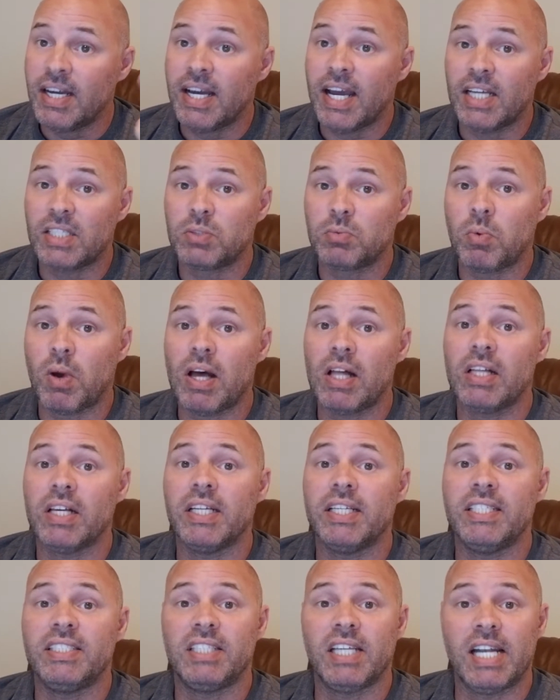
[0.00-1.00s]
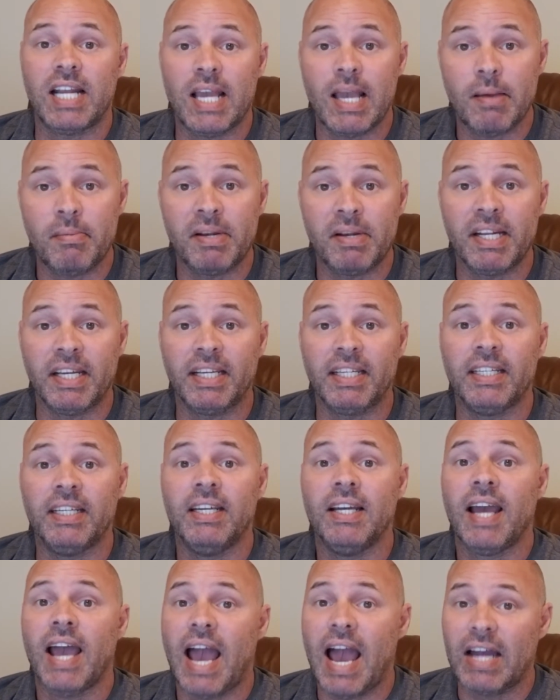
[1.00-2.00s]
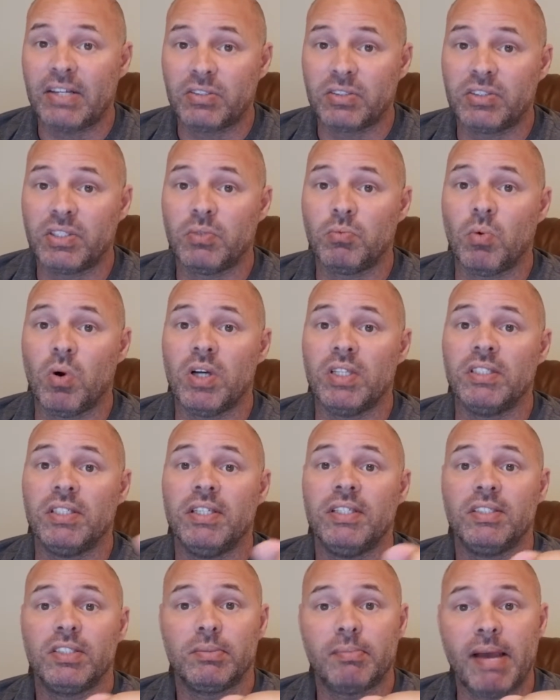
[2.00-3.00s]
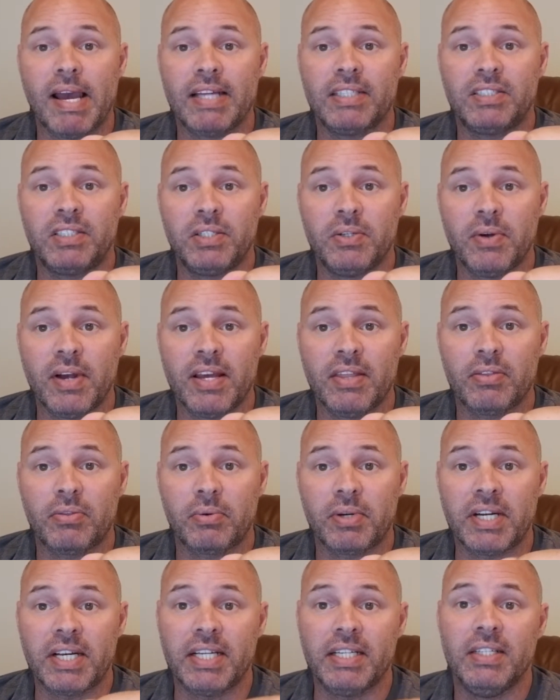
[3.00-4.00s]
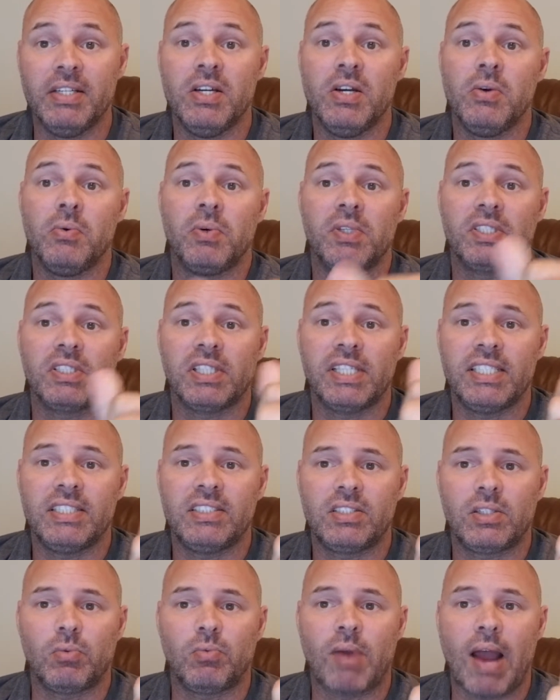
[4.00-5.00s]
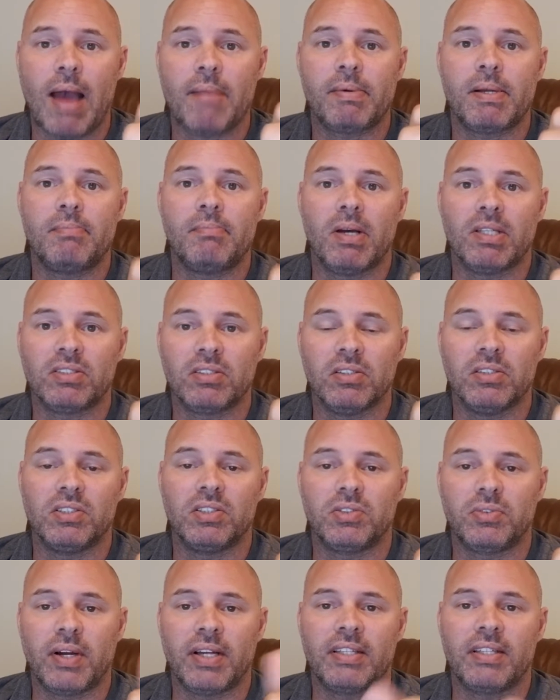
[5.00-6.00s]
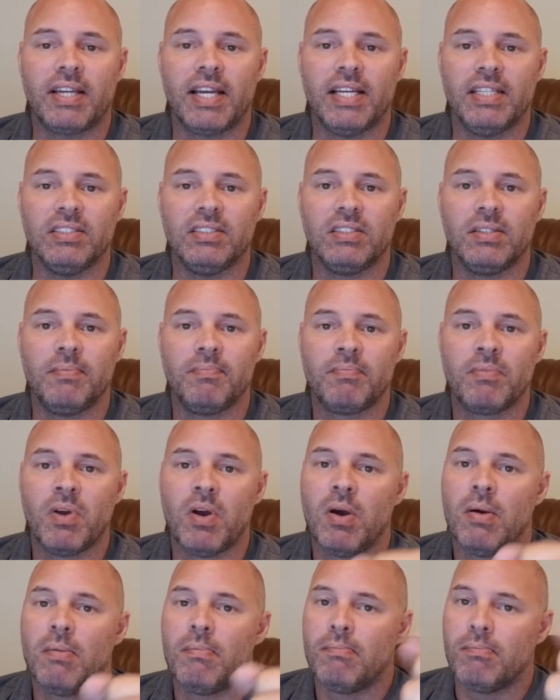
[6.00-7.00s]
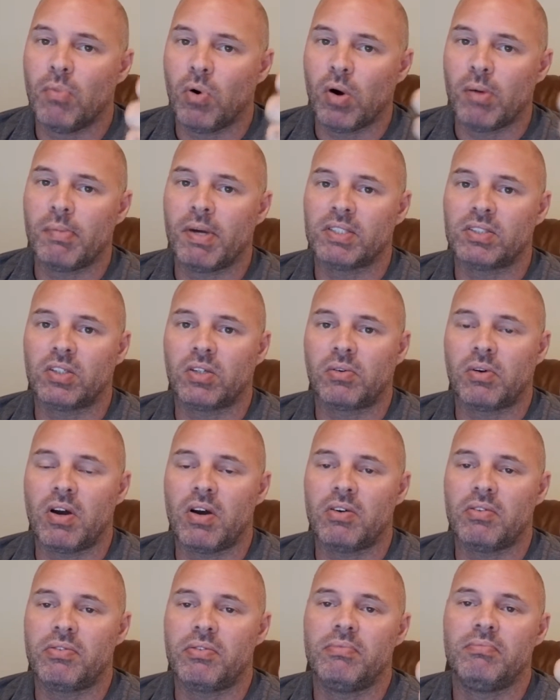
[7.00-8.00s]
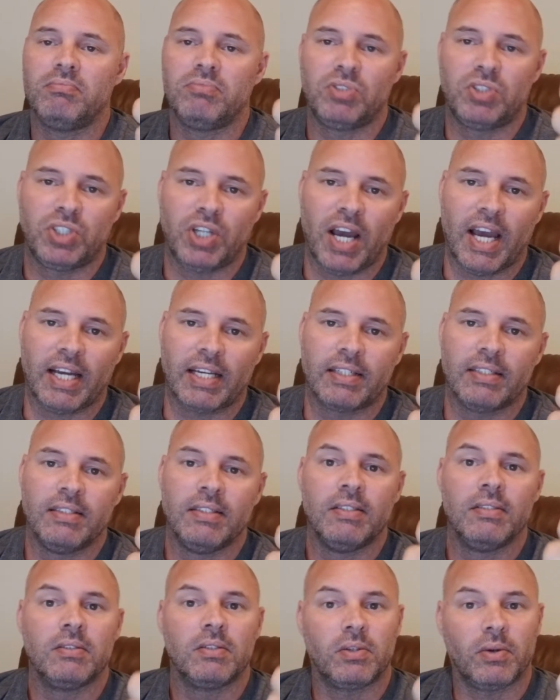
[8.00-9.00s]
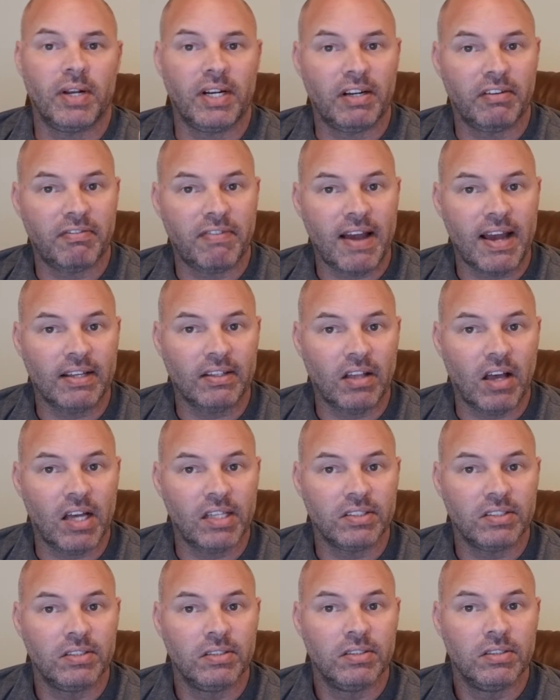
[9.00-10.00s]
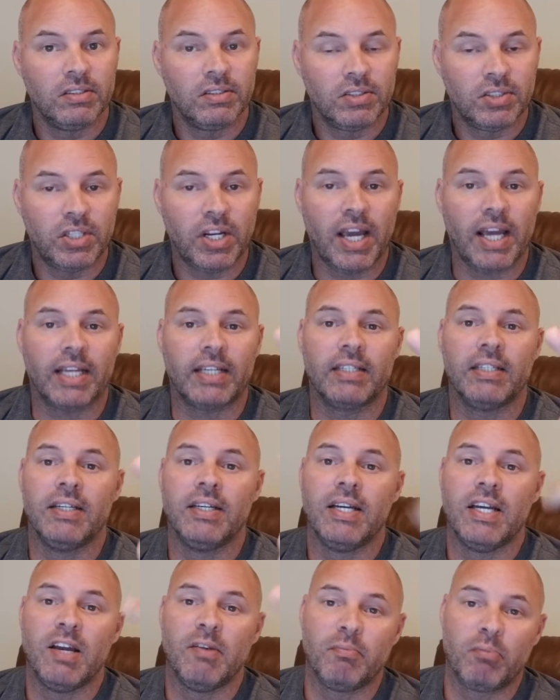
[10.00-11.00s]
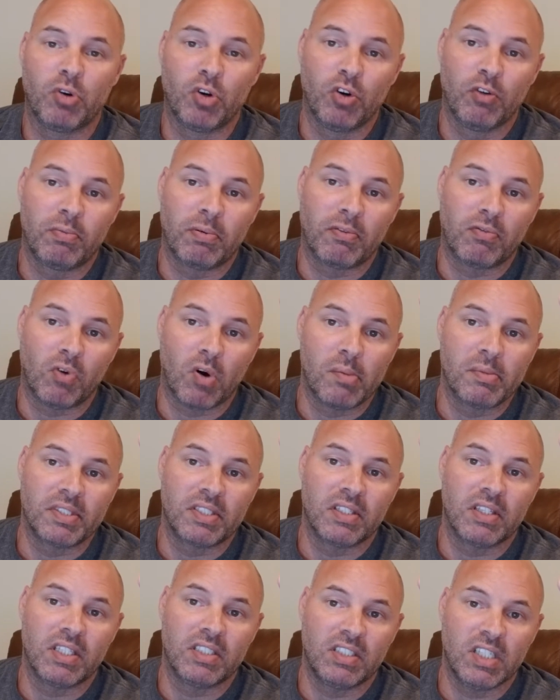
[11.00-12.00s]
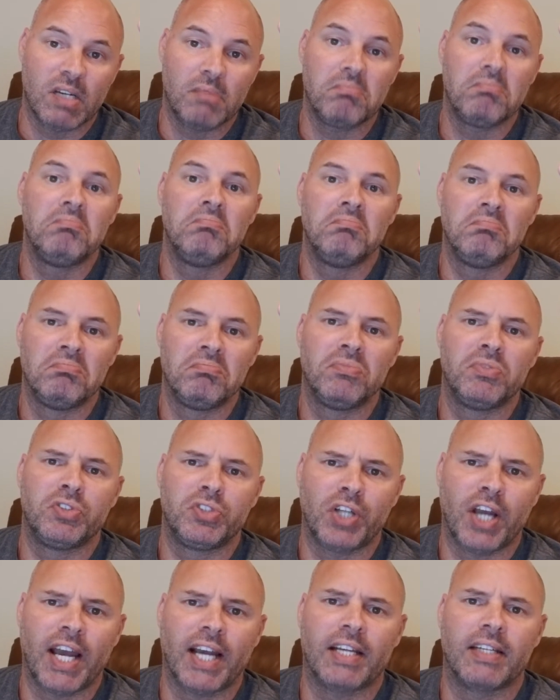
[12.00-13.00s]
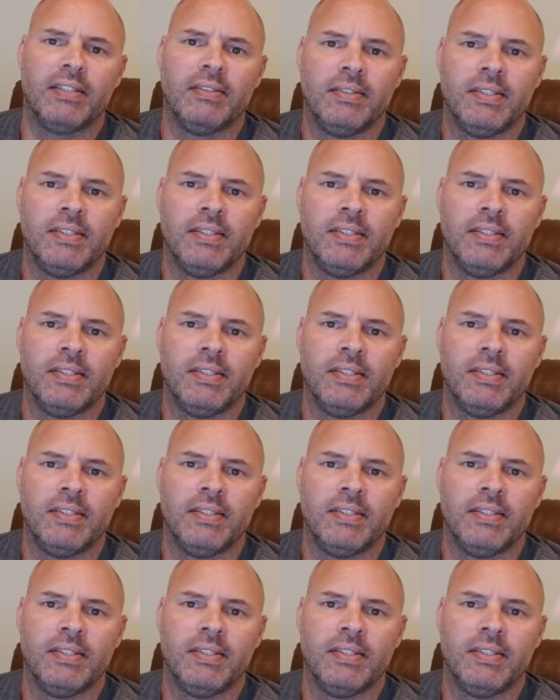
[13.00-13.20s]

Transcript: as well as inhibiting atrogin 1, SMAD2, and 3, which leads to rapid muscle and strength gains. More muscle growth? Check. Greater fat loss? Check. Improve performance in the gym? Check.